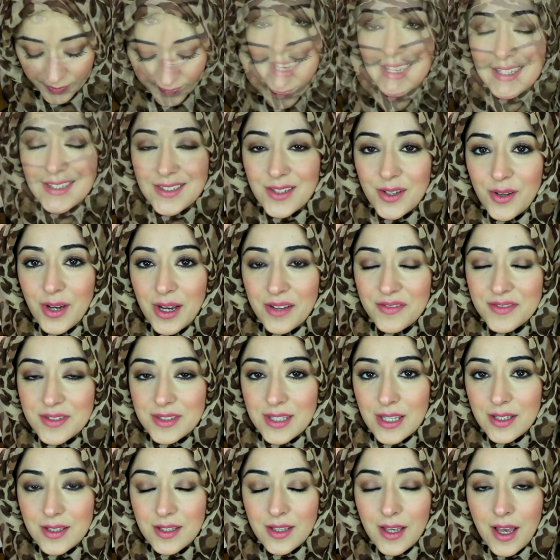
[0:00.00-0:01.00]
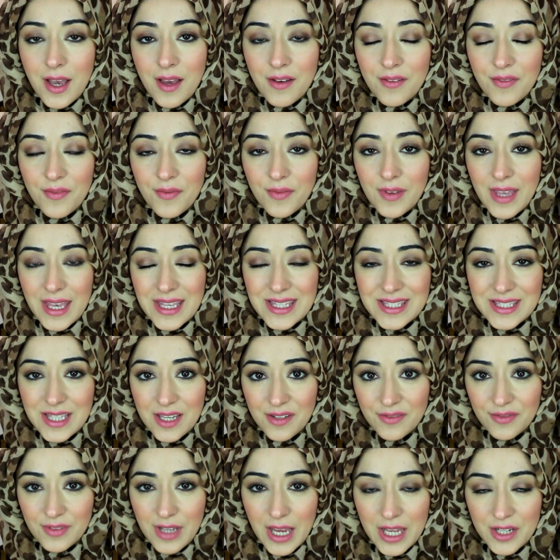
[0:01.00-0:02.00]
Okay, so I guess
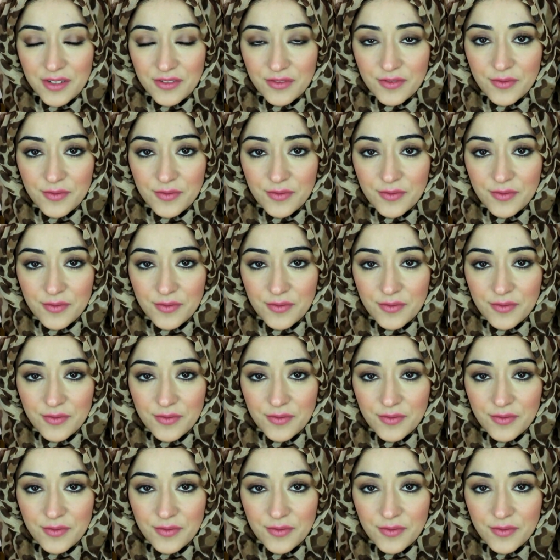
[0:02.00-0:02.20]
I've kind